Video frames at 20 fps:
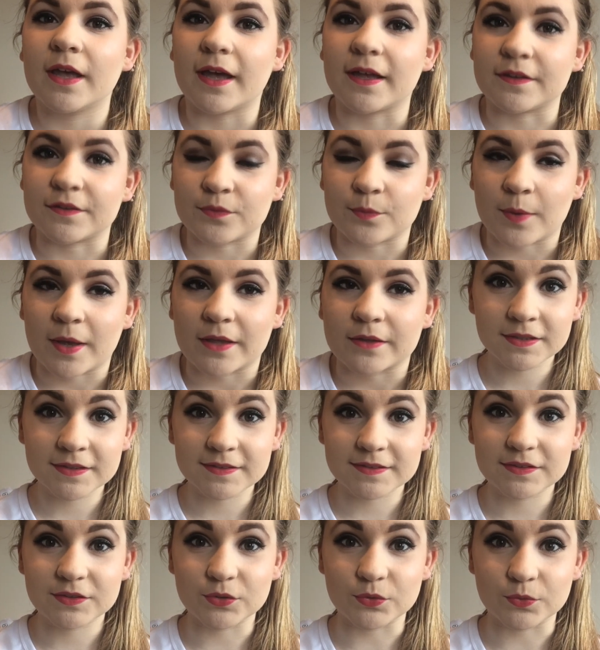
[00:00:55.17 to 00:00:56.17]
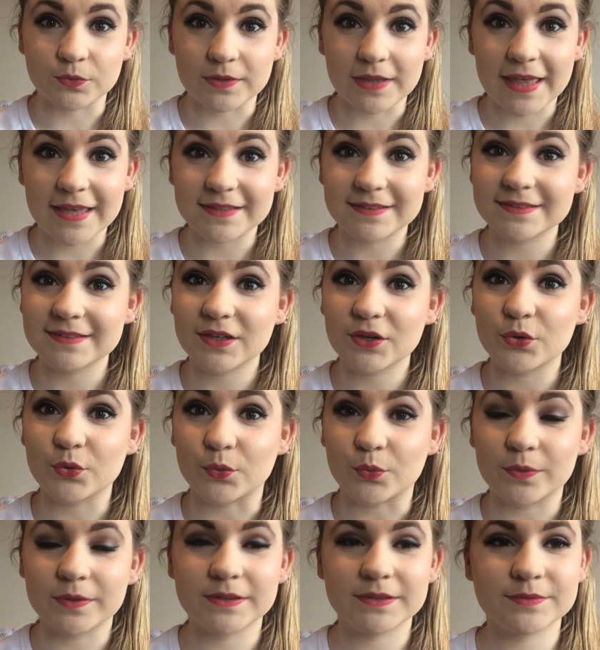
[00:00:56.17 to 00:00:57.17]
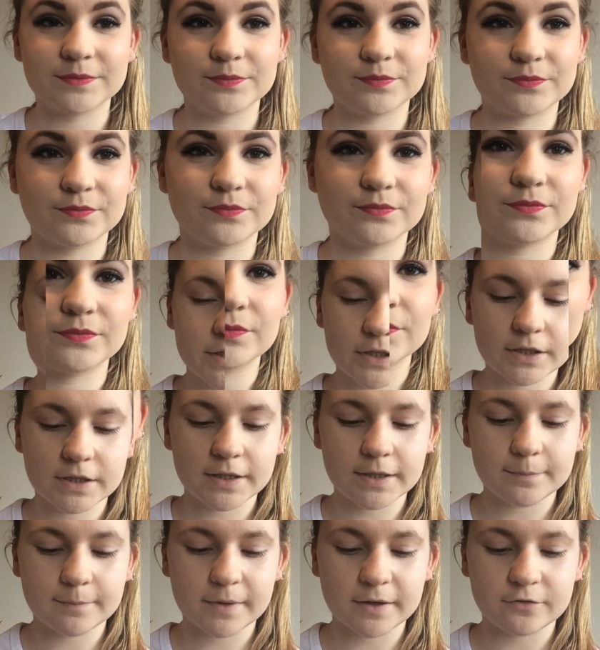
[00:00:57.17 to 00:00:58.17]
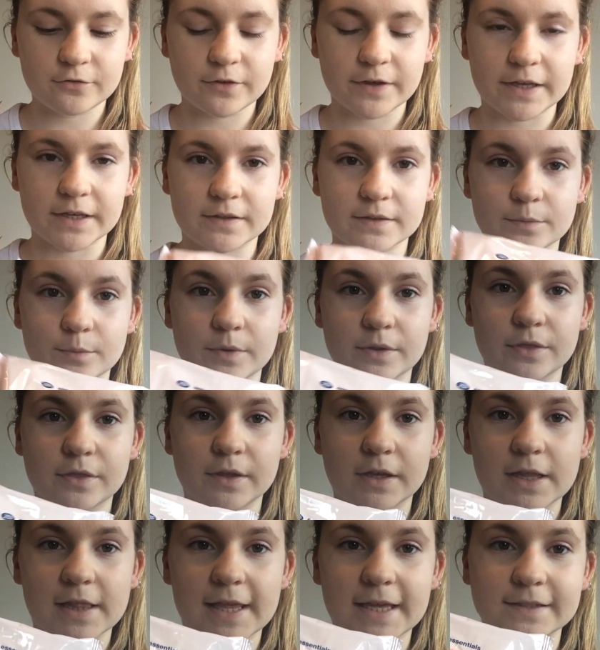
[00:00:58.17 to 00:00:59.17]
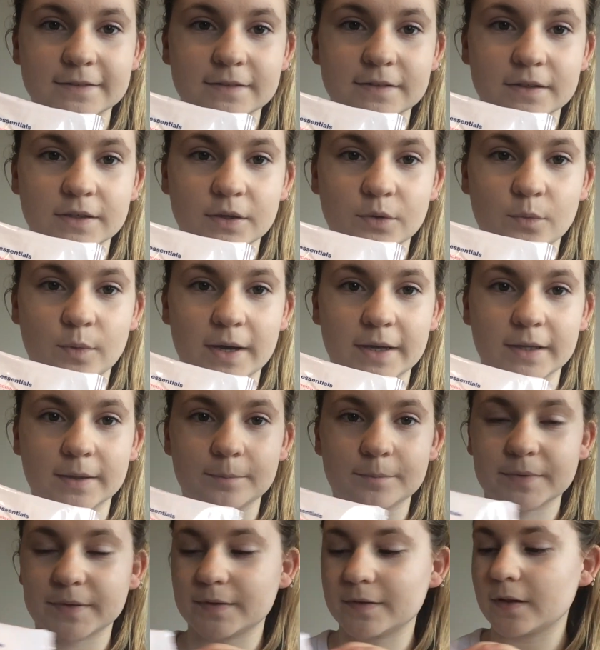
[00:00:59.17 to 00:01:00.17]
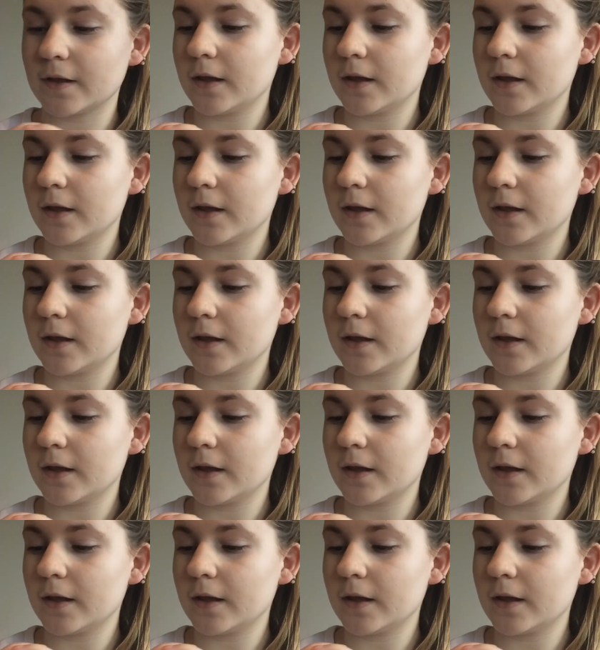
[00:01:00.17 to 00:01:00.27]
as well. So let's go. I've already cleaned my face with the cleansing wipes,